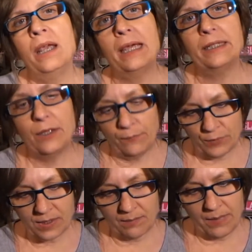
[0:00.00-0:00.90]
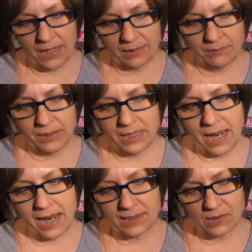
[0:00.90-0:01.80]
and I know for some that can be a
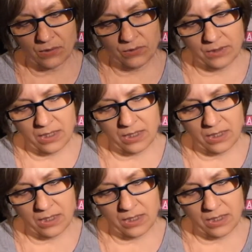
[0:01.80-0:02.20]
hassle.